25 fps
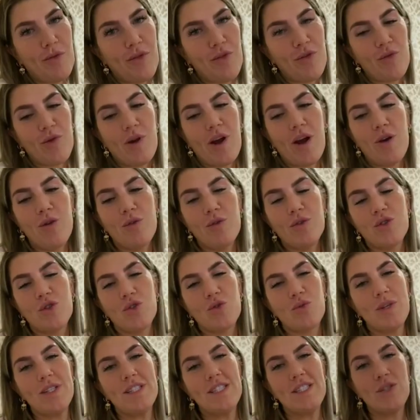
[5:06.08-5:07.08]
throughout
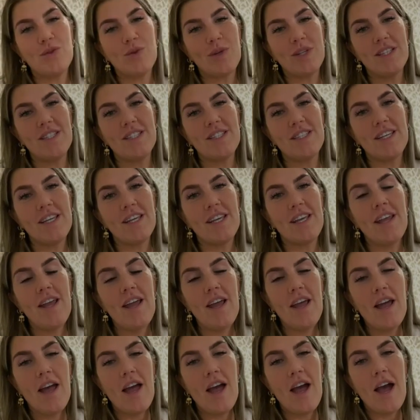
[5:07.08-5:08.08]
2020.
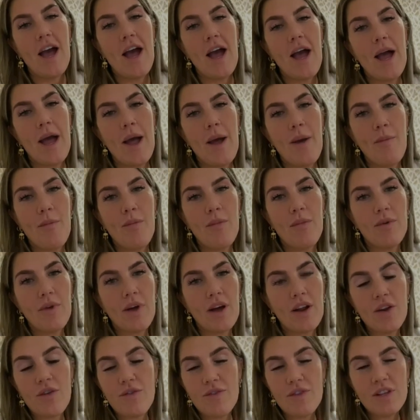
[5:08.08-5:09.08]
Um,
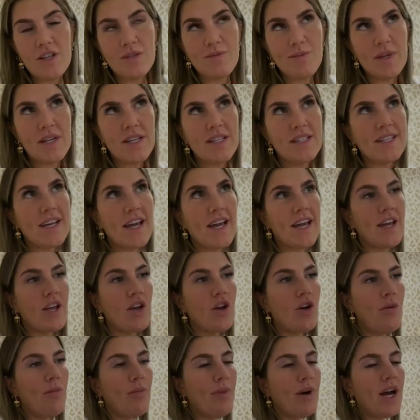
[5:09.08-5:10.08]
I don't think there's been a day
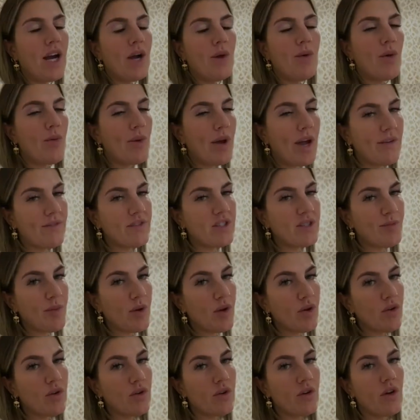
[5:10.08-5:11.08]
gone by where we haven't
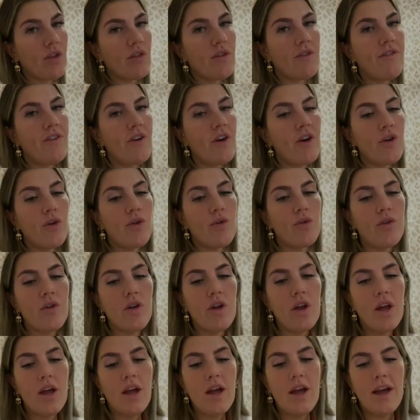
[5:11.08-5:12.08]
spoken on the phone.
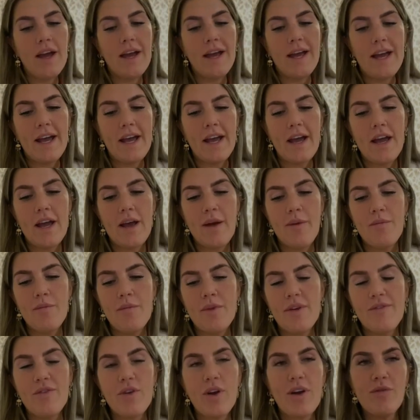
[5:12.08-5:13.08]
Um,
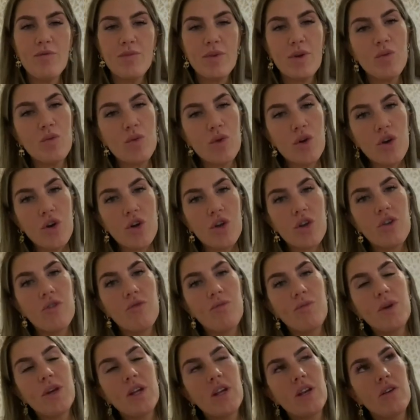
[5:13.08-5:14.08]
if you haven't been at work,
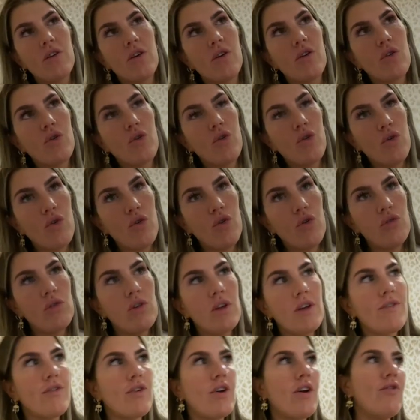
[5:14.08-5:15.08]
you've been on call.
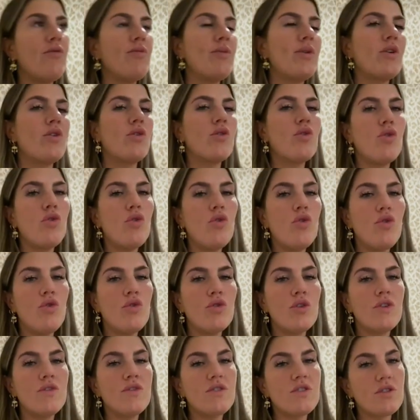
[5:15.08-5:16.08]
If you haven't been on
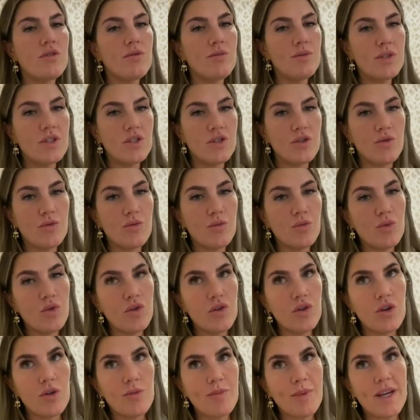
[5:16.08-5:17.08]
call, you've still been doing
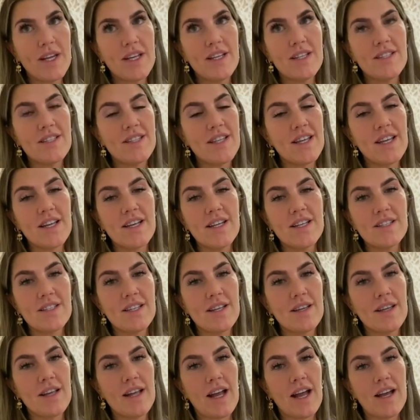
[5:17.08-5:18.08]
work-based things,
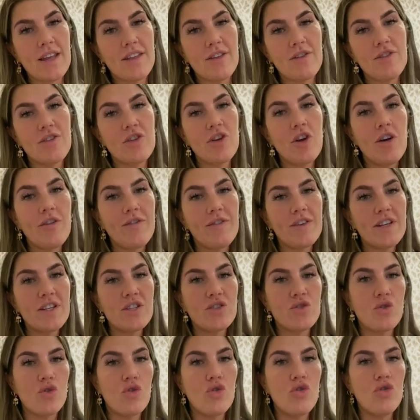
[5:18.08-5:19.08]
eh, either in the
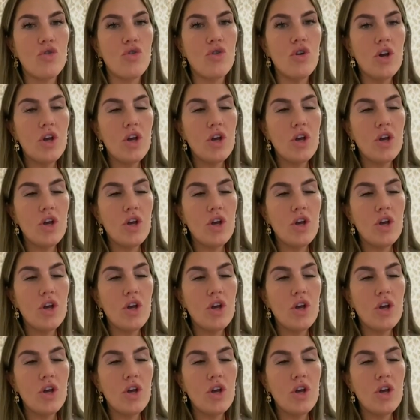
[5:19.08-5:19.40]
office or